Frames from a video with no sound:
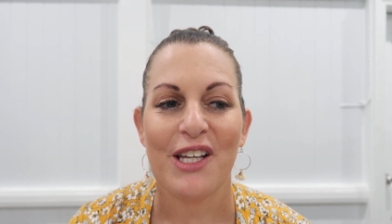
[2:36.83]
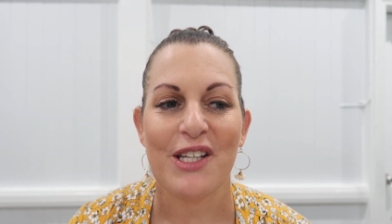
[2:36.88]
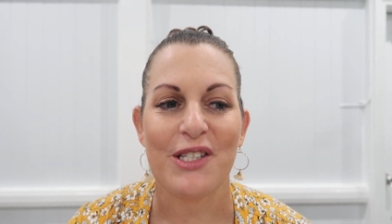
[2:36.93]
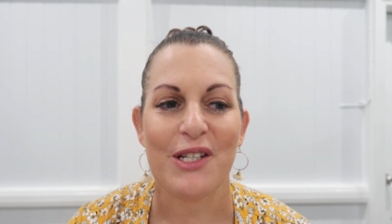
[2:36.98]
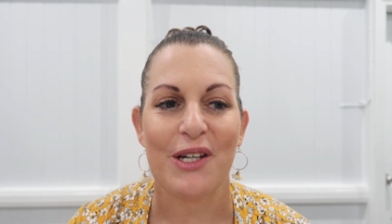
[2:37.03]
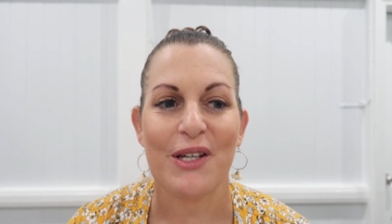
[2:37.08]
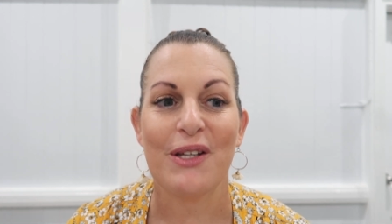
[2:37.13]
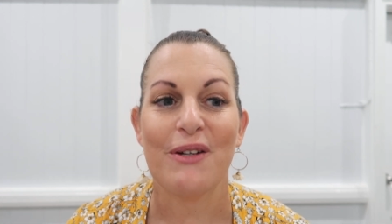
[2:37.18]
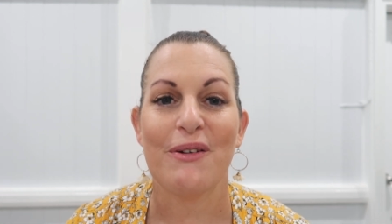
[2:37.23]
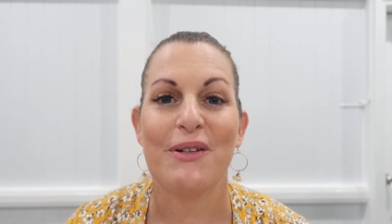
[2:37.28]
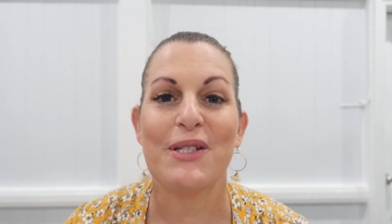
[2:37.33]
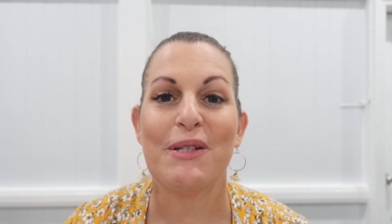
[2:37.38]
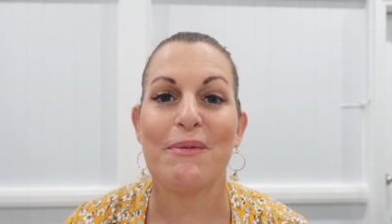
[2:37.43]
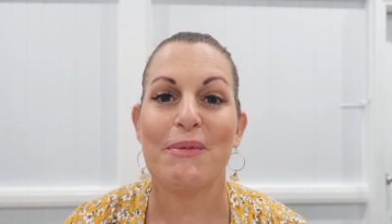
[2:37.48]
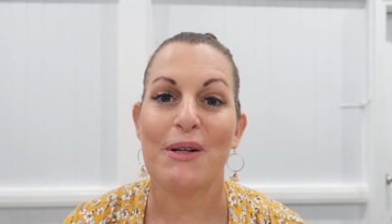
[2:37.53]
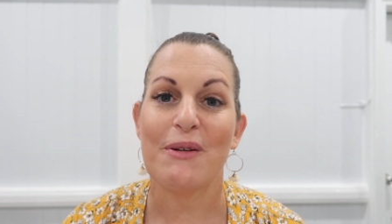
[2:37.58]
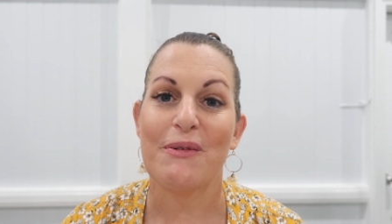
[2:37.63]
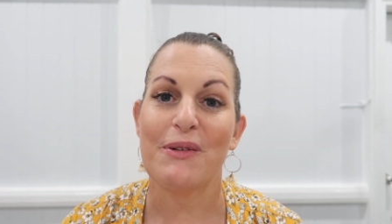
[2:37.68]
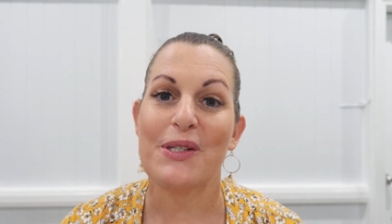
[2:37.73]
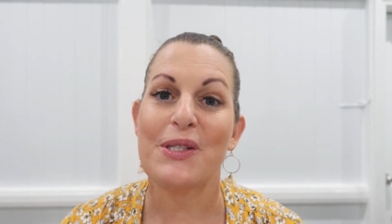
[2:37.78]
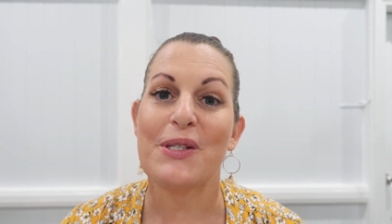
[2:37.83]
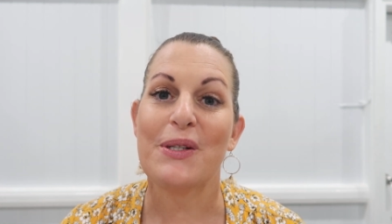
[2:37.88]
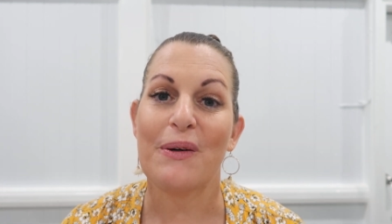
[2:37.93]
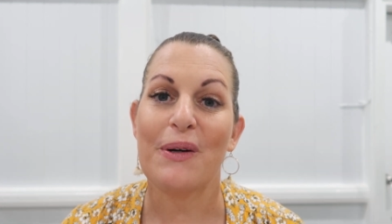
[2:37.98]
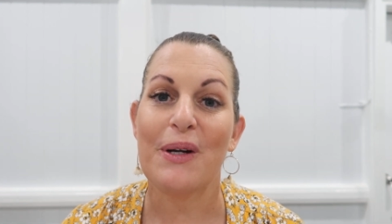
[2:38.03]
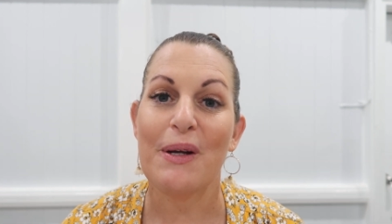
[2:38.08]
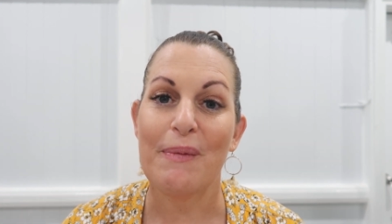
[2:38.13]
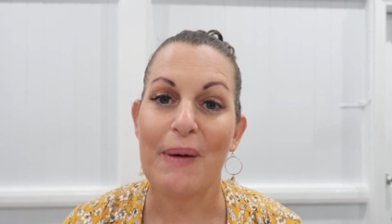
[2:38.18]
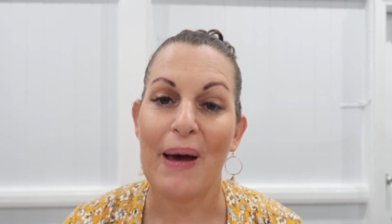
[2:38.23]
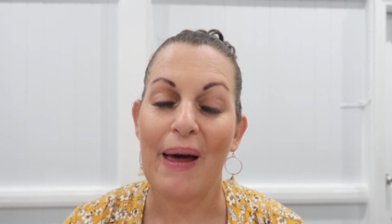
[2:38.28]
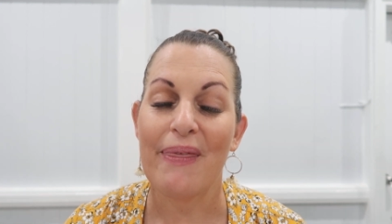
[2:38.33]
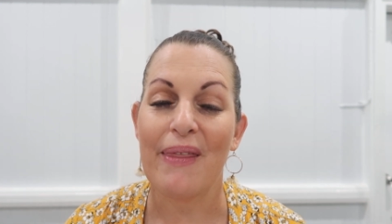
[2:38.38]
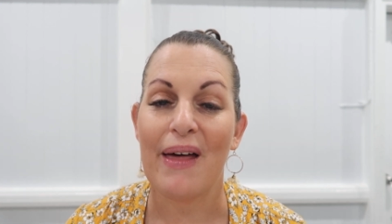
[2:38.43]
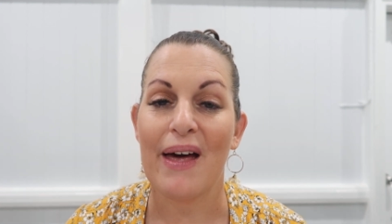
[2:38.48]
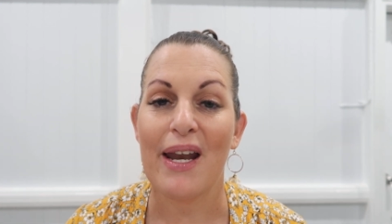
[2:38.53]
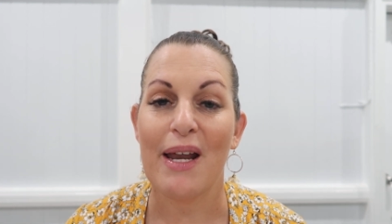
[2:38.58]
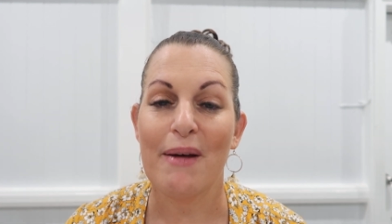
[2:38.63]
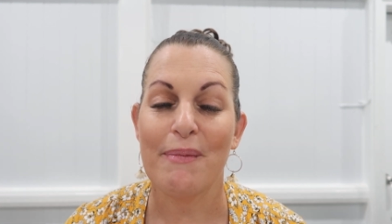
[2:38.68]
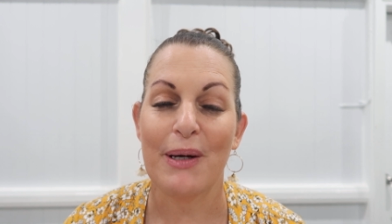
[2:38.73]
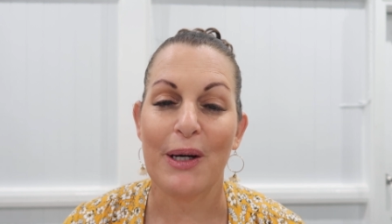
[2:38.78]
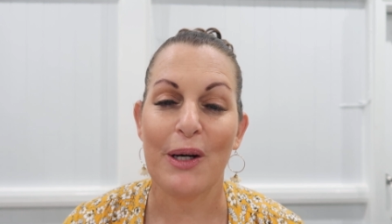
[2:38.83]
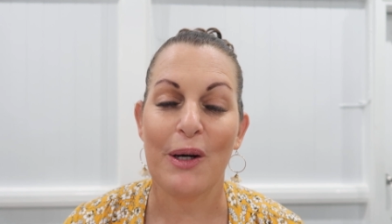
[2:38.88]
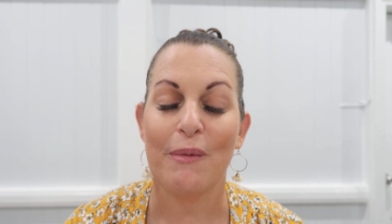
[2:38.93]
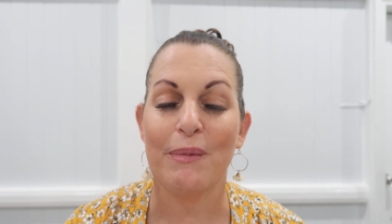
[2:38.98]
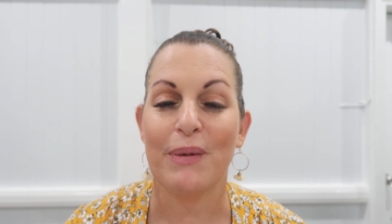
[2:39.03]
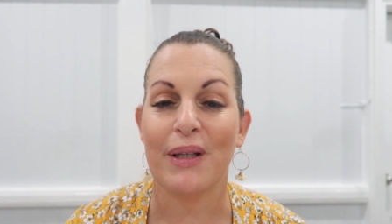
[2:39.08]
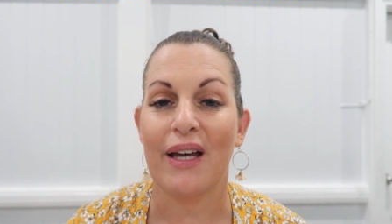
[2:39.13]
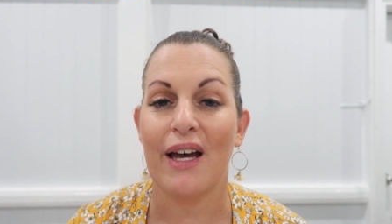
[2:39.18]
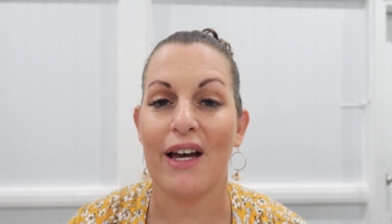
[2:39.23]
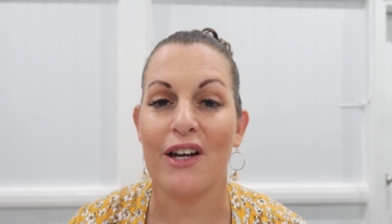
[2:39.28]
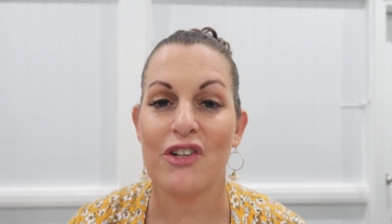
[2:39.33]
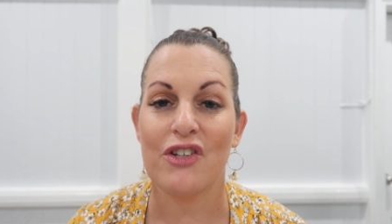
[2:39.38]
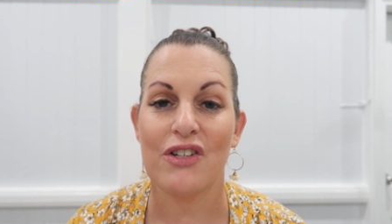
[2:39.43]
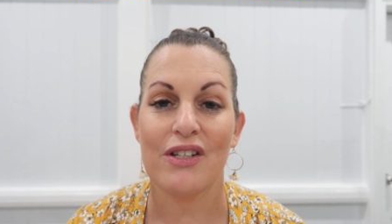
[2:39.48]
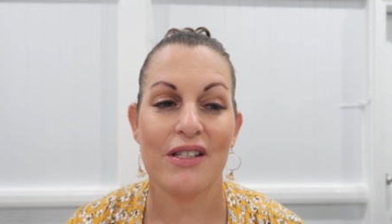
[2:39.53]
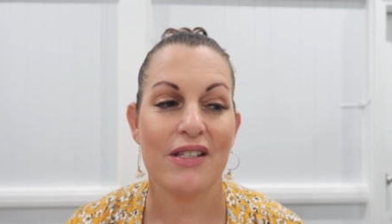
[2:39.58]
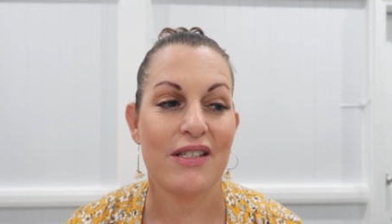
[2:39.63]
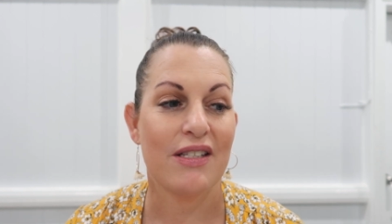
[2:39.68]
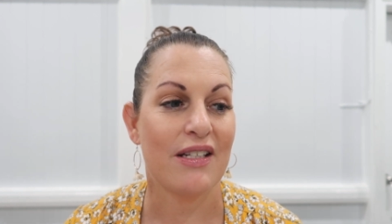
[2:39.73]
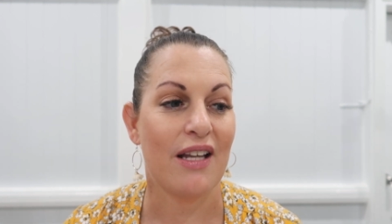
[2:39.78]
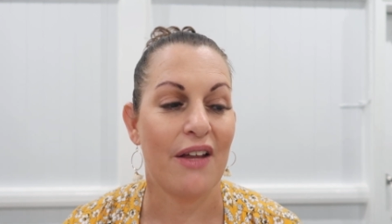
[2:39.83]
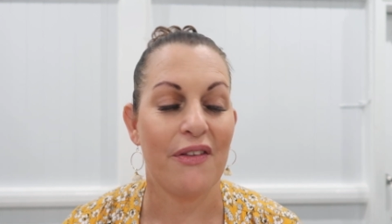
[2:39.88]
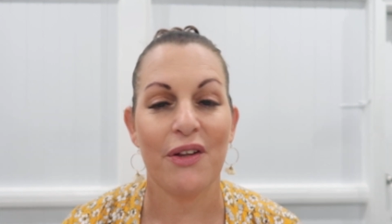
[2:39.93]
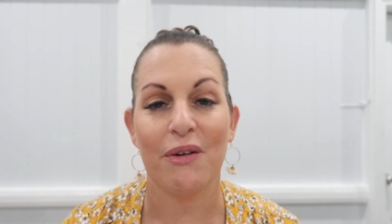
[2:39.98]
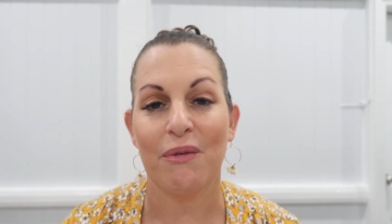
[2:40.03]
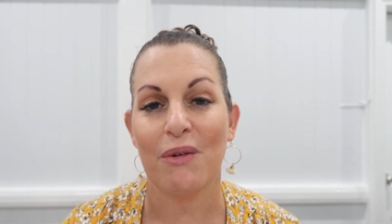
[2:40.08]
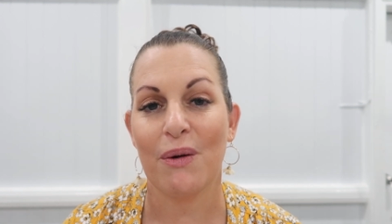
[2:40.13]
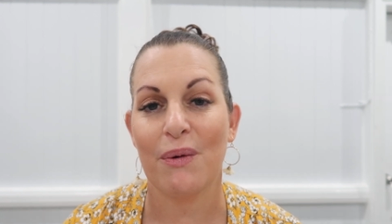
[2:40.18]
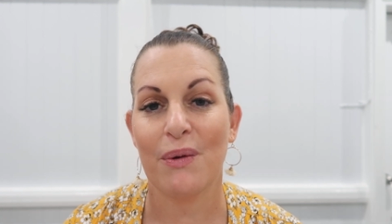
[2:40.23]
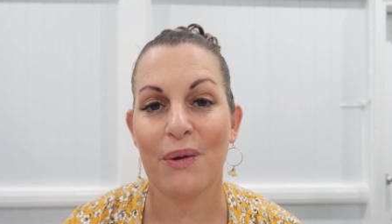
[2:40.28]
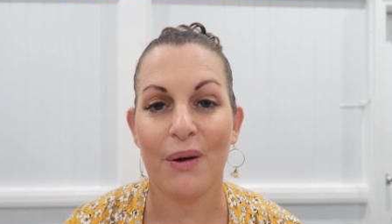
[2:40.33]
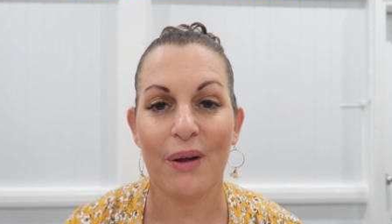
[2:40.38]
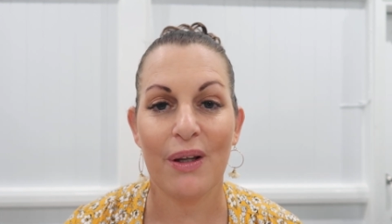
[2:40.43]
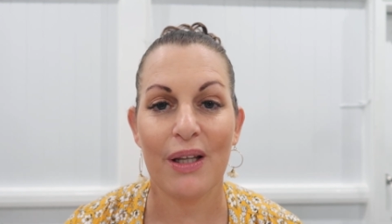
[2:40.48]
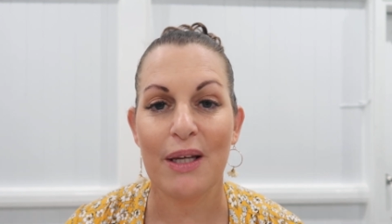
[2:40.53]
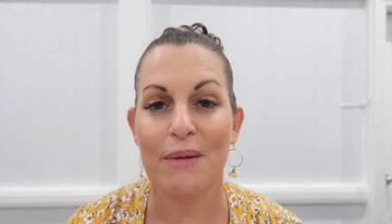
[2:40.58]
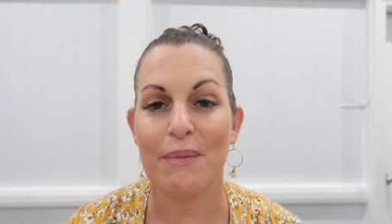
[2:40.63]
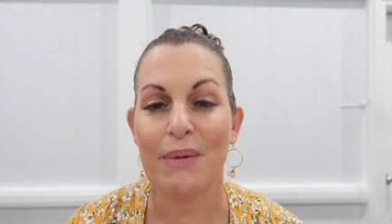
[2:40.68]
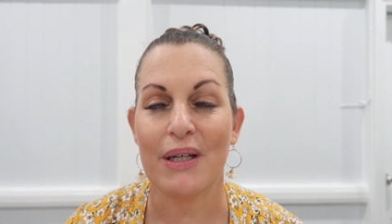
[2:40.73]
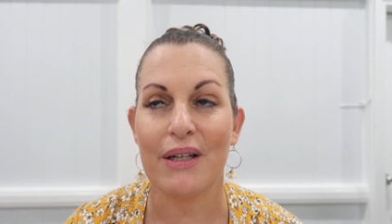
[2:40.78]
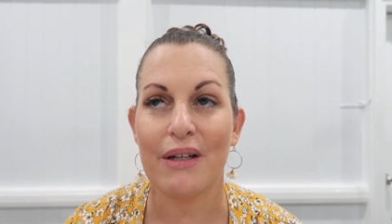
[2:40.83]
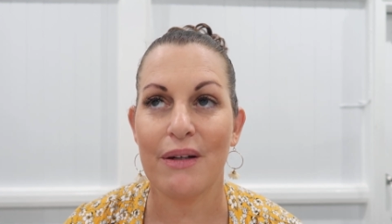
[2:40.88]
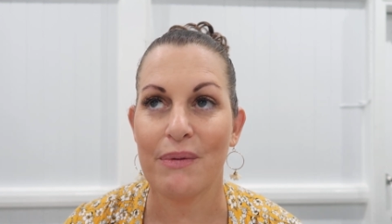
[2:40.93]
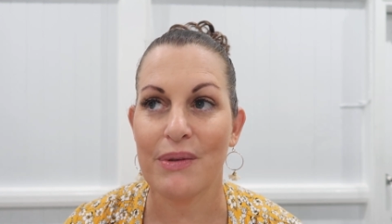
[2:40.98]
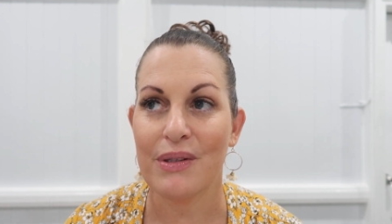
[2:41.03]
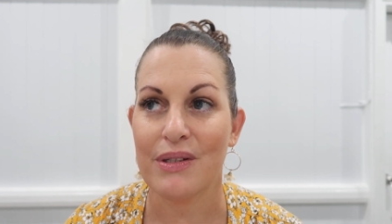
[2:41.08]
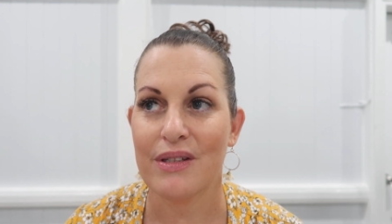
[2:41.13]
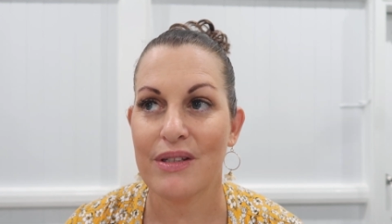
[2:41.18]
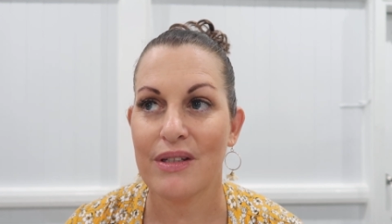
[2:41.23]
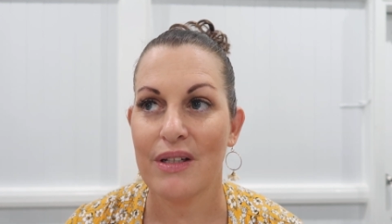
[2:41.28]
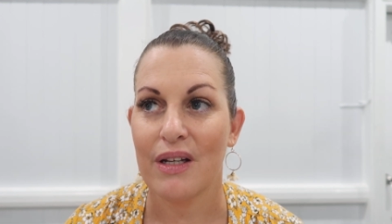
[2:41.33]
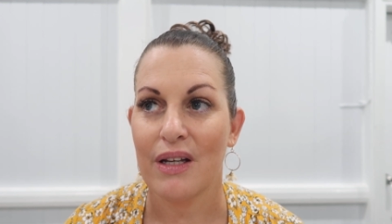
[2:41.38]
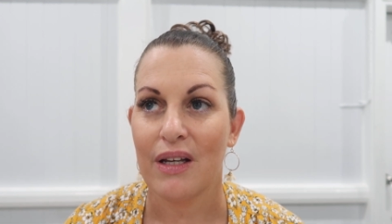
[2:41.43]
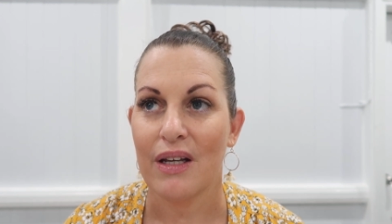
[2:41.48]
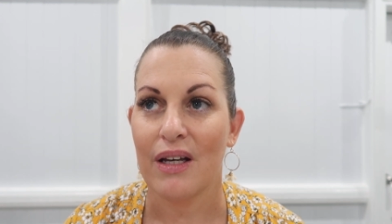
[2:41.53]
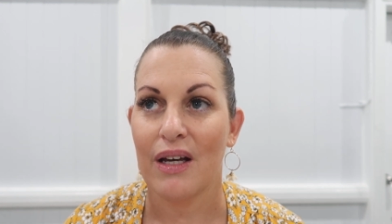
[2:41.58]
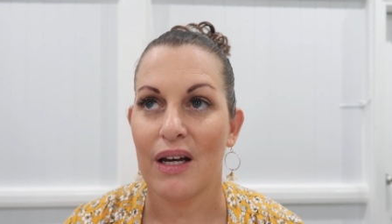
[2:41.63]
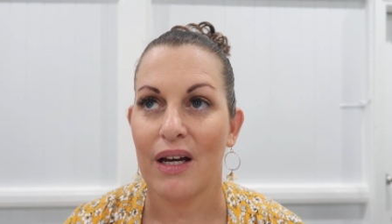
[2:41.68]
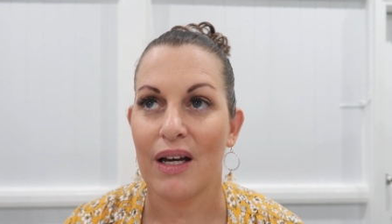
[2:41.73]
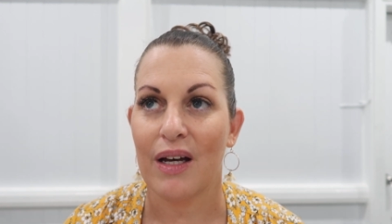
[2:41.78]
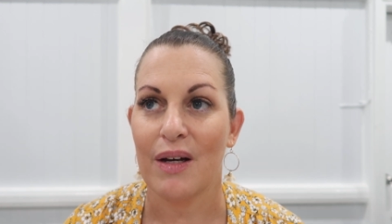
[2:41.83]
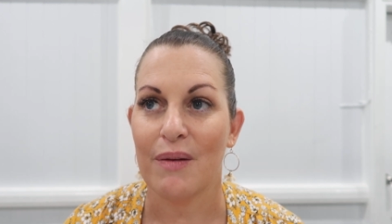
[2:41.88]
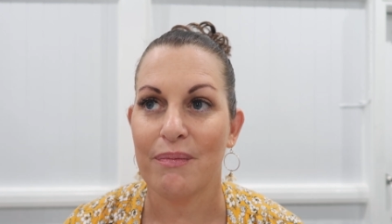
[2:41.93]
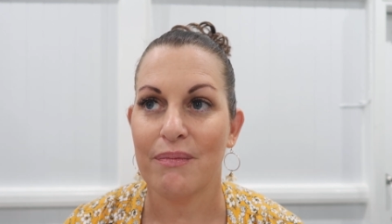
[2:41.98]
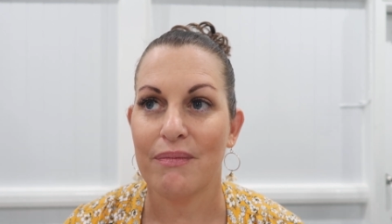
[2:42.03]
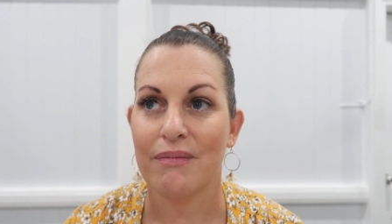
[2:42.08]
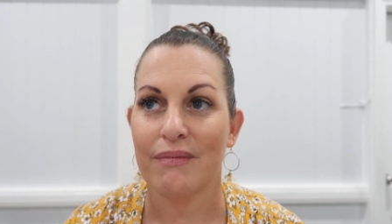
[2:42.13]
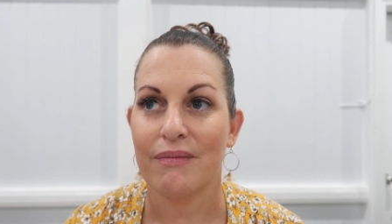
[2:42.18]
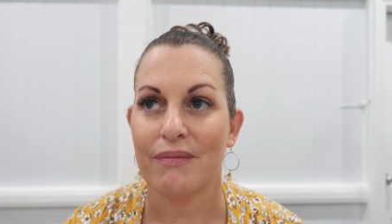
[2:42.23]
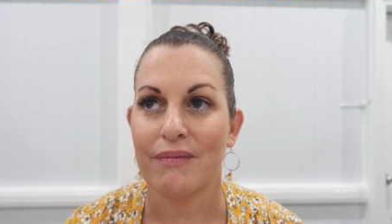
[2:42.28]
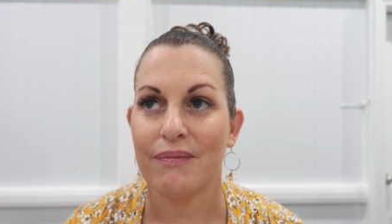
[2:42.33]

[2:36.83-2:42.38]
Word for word: so there is a bit of a story about that and my complications nothing wrong with Holly but it was um,